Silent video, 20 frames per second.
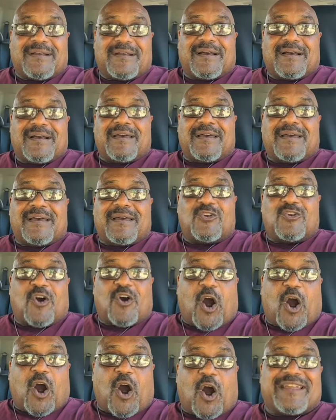You
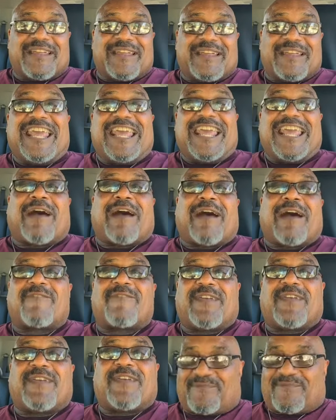are beneath my
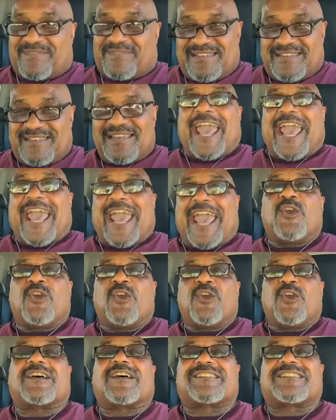feet, and you
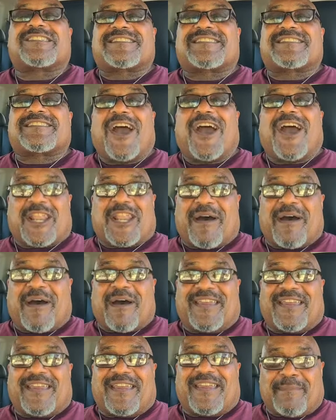shall stay under my
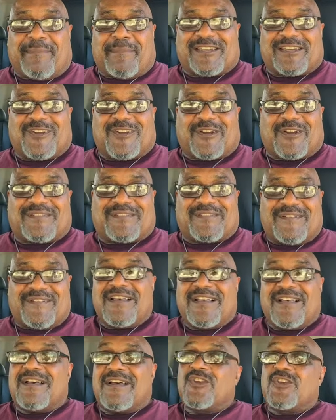feet. Amen. Snurks.
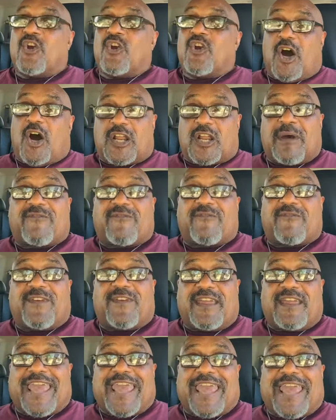You're under my
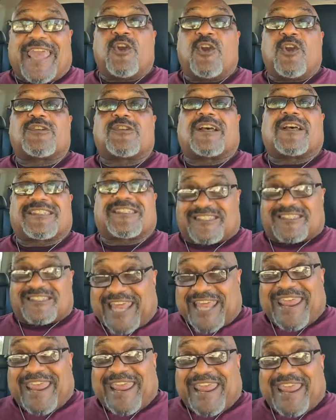feet, and you shall
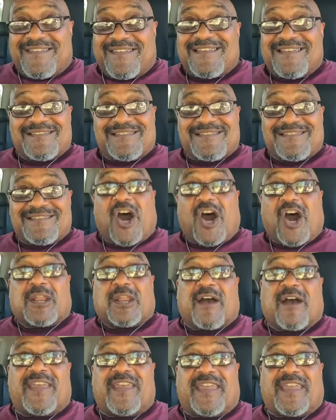stay under my
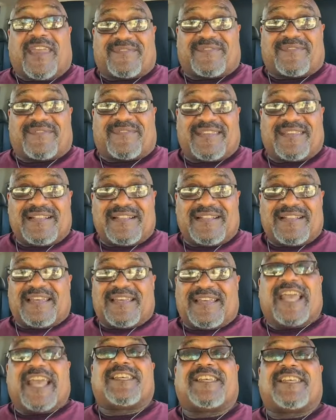feet in Jesus'